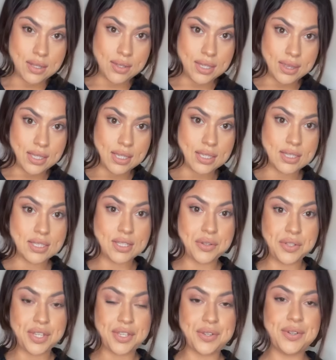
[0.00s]
I think it's so
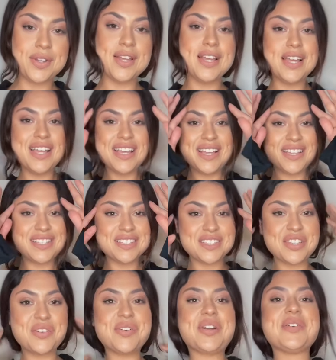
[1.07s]
cute.
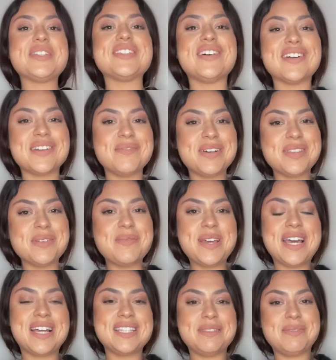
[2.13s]
So what I was talking about, the
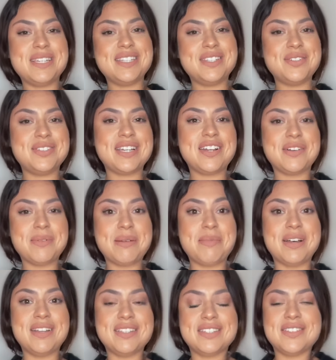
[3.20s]
pants being too tight on my
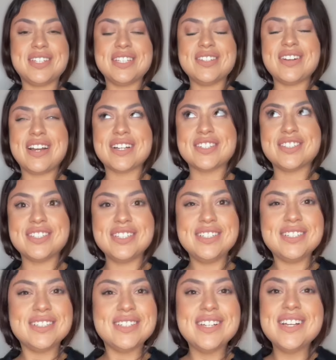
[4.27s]
butt. So these are actually
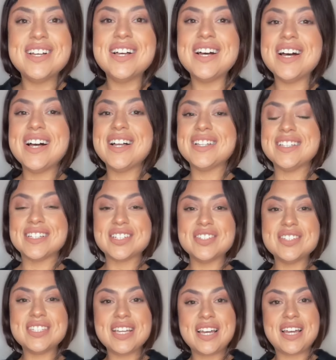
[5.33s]
a little
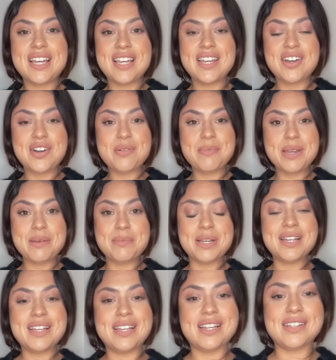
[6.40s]
tight on my
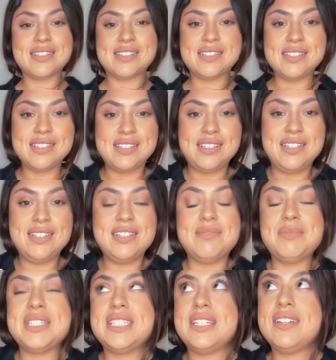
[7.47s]
butt. Let
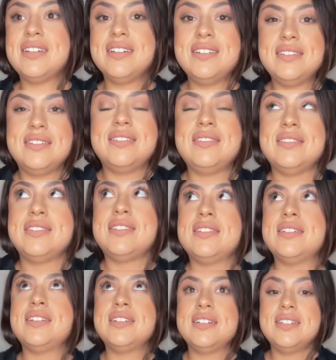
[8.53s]
me see.
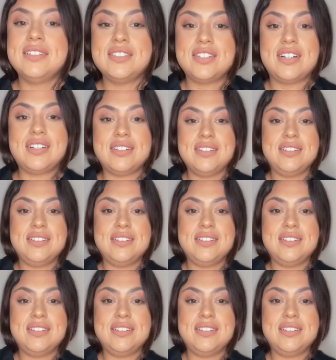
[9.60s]
Try to.